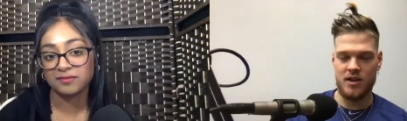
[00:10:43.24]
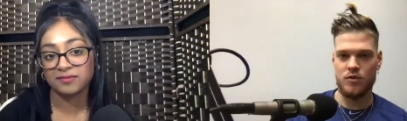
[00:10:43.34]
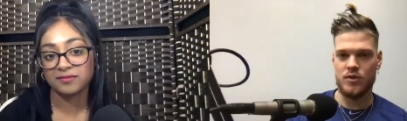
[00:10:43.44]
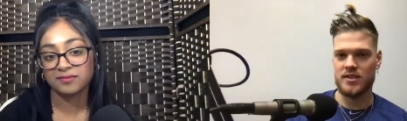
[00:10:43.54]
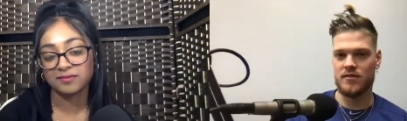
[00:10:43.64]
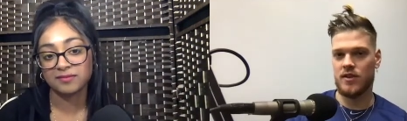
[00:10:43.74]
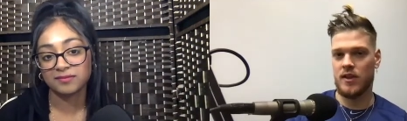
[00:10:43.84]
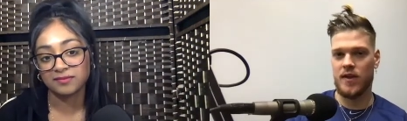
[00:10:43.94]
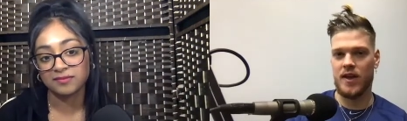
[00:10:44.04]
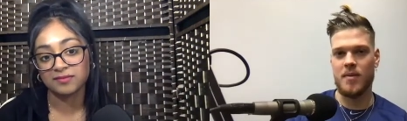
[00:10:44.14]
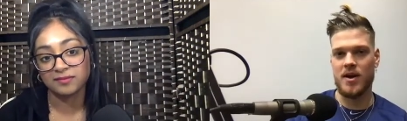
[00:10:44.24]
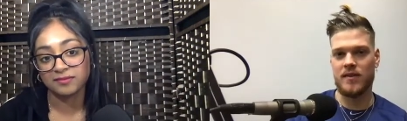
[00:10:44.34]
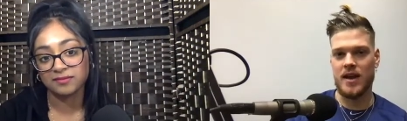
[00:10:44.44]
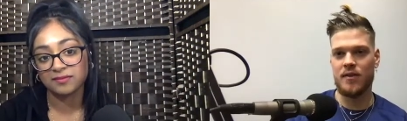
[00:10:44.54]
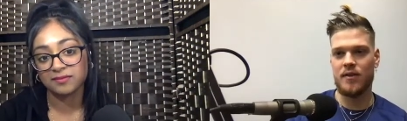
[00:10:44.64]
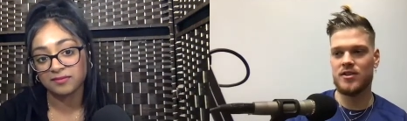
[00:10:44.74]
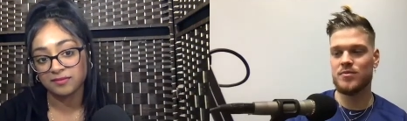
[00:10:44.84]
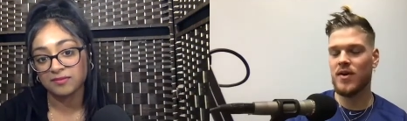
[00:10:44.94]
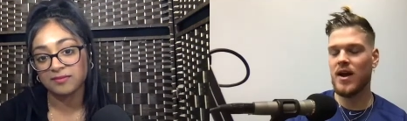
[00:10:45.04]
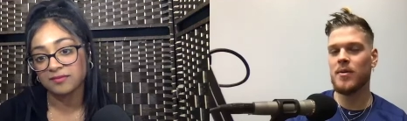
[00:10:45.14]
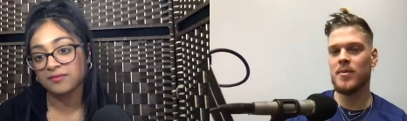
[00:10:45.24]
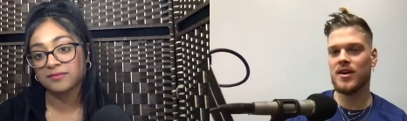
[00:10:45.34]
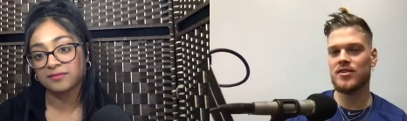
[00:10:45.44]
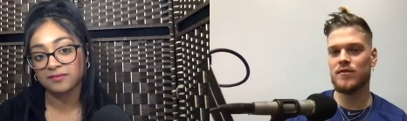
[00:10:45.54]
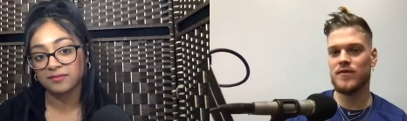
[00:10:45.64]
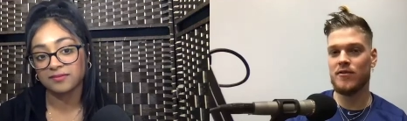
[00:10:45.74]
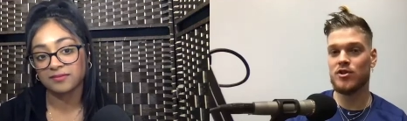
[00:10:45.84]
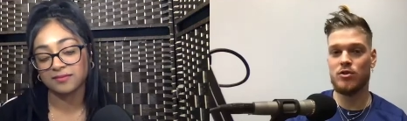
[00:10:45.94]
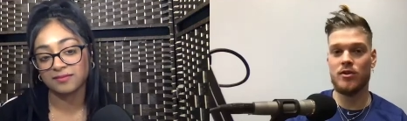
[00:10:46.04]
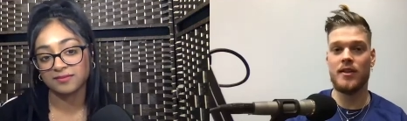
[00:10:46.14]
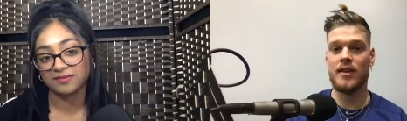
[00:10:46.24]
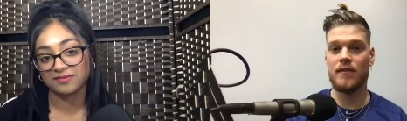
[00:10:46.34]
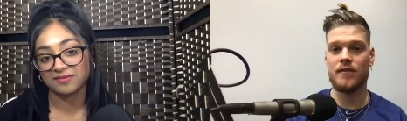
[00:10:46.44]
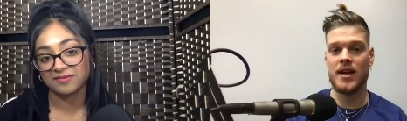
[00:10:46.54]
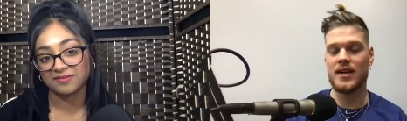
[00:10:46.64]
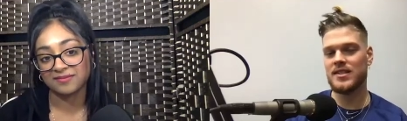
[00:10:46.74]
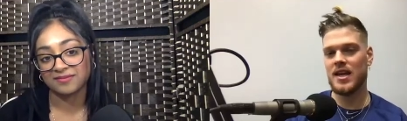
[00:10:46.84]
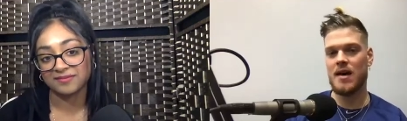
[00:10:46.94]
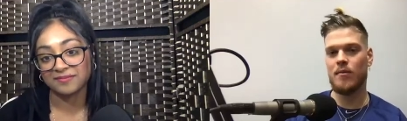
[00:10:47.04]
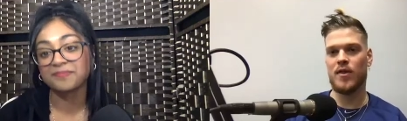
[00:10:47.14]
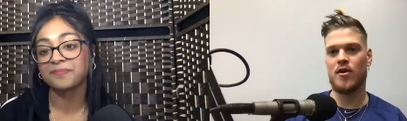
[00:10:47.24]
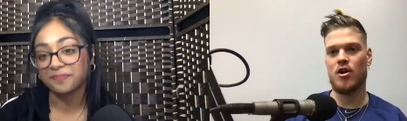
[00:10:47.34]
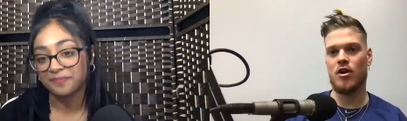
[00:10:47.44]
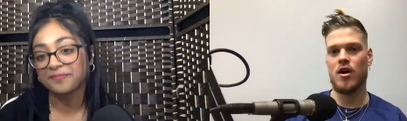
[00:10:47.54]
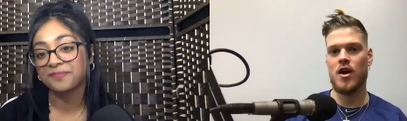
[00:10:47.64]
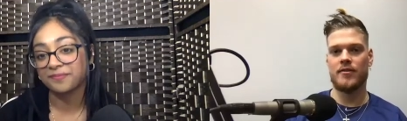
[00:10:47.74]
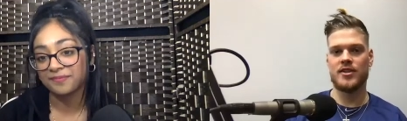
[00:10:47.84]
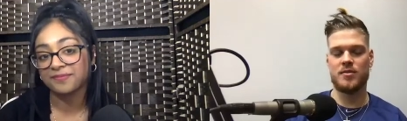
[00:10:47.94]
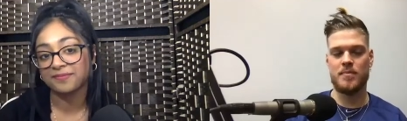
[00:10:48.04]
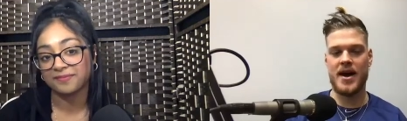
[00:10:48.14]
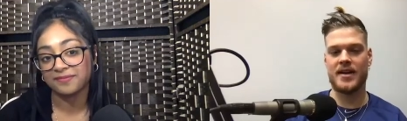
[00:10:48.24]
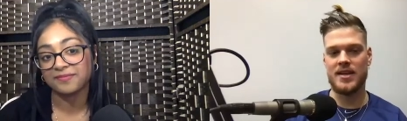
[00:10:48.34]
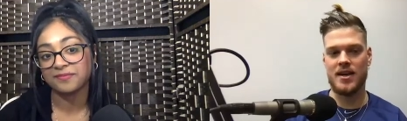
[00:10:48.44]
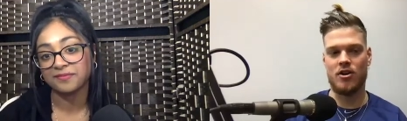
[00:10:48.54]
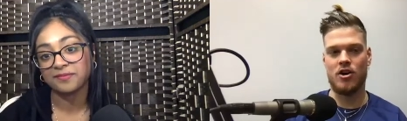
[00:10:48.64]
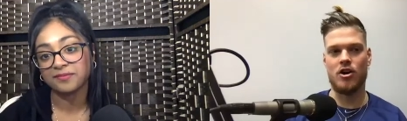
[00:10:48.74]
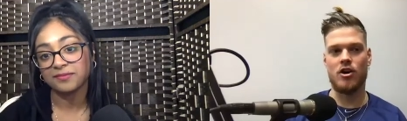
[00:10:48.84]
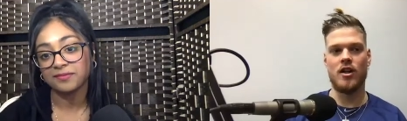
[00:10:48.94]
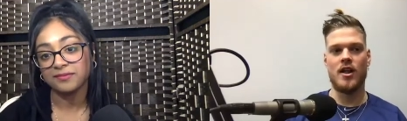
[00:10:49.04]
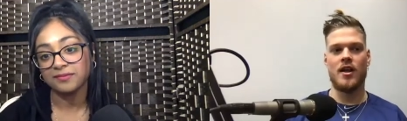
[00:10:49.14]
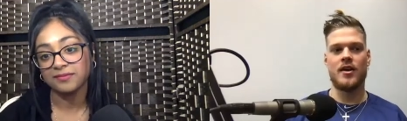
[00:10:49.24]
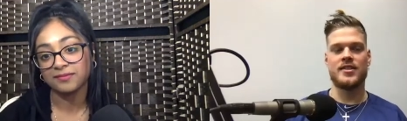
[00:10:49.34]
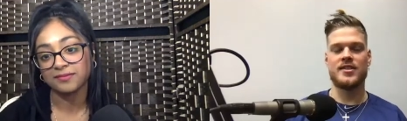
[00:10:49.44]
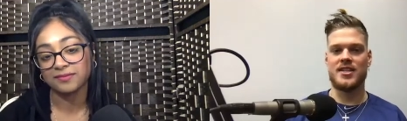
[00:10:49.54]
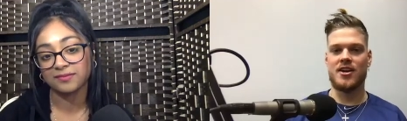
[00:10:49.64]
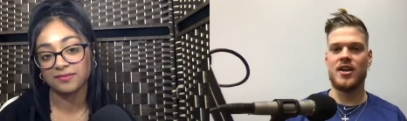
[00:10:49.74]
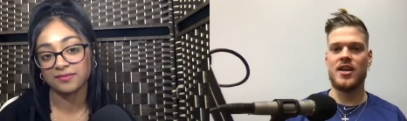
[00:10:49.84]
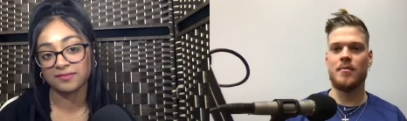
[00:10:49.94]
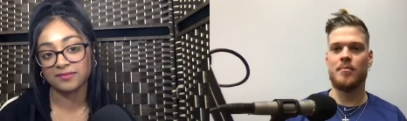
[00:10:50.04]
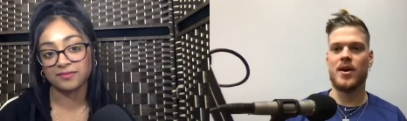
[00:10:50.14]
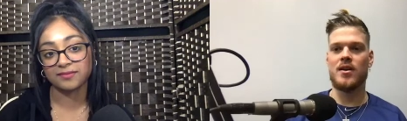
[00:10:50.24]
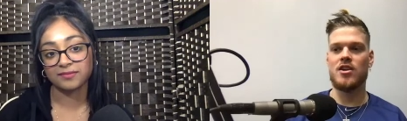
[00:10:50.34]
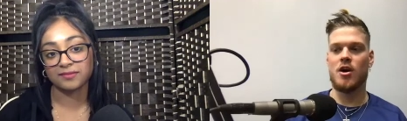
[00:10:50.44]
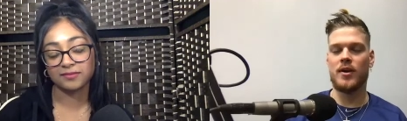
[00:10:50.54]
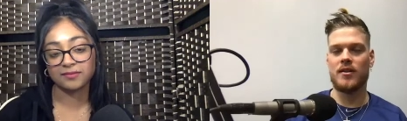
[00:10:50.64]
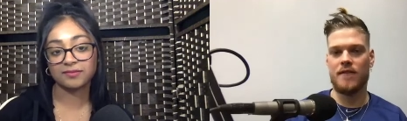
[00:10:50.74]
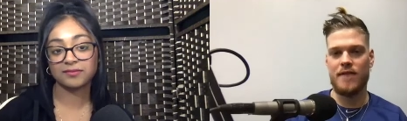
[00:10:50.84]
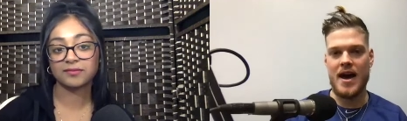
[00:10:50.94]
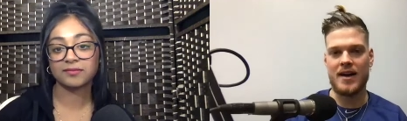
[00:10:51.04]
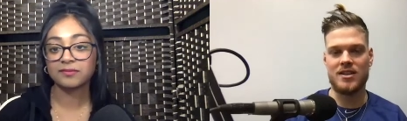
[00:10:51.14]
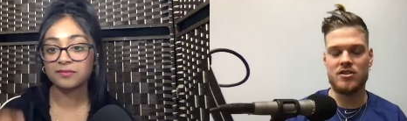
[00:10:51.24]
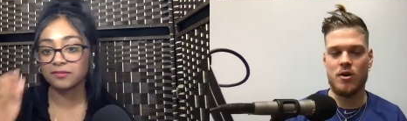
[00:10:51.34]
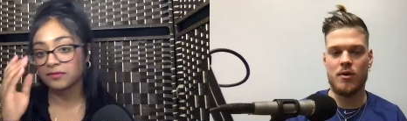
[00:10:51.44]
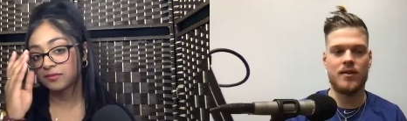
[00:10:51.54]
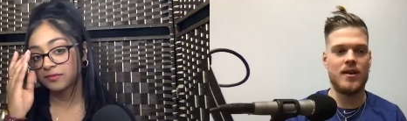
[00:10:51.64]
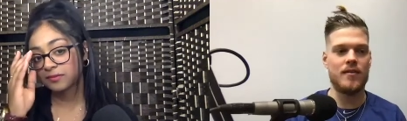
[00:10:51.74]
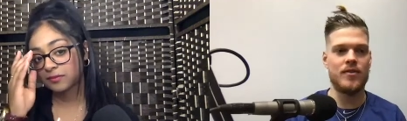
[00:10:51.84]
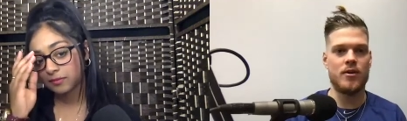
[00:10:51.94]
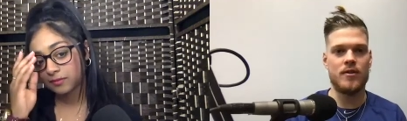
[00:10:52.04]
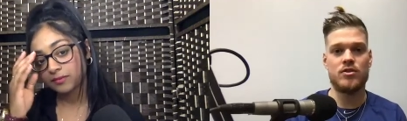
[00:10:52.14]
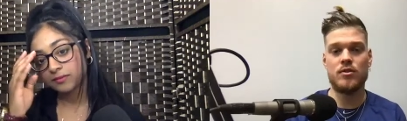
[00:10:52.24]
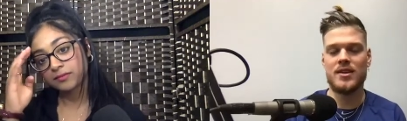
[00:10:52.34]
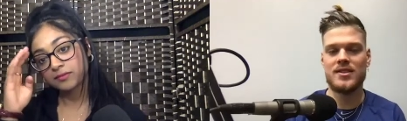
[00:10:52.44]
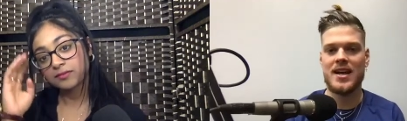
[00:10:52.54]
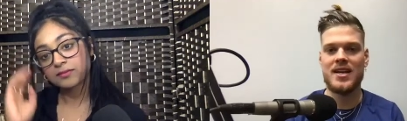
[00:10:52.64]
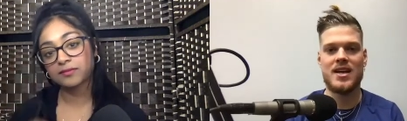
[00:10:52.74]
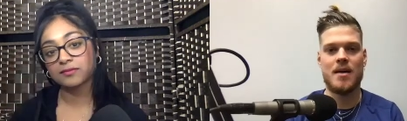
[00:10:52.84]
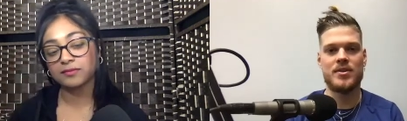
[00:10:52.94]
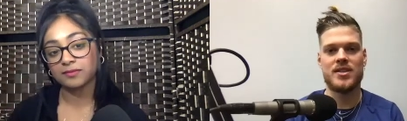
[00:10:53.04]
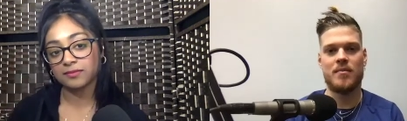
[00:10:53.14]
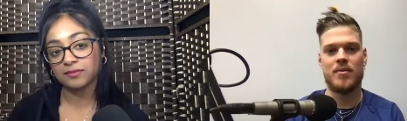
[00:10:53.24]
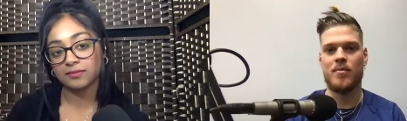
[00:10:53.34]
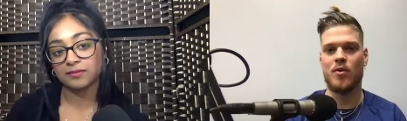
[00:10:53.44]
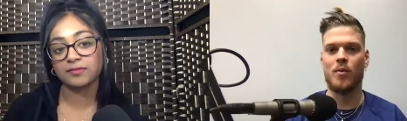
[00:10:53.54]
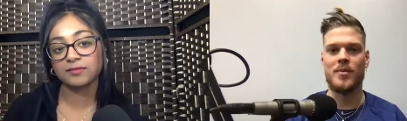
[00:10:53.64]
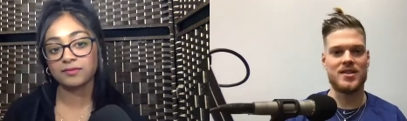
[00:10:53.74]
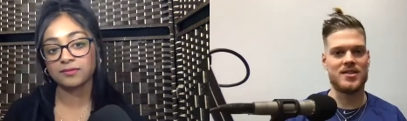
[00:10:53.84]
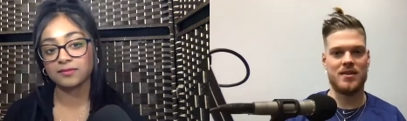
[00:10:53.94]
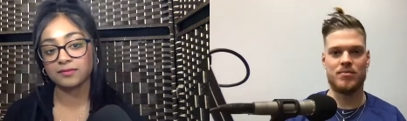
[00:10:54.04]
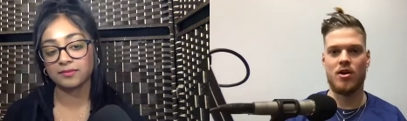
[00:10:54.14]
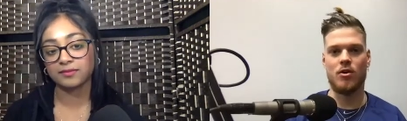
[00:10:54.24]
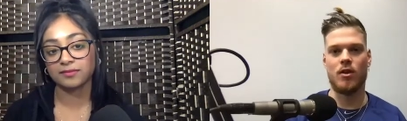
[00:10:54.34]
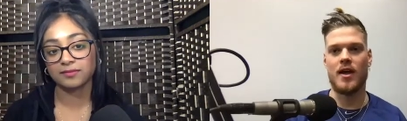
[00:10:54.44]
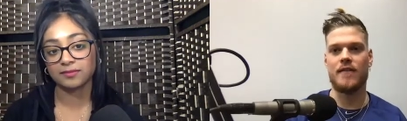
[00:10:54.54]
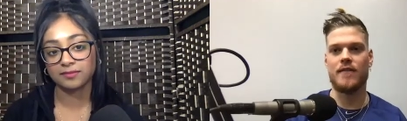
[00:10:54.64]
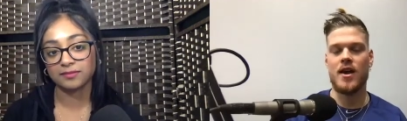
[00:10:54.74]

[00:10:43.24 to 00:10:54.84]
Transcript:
Speaker 1: who doesn't really think about death, it's probably because you've never truly lived. And I say that with all respect and all sincerity, but knowing the fact and knowing that, you know, the truth is 99% of people will be asleep their whole life.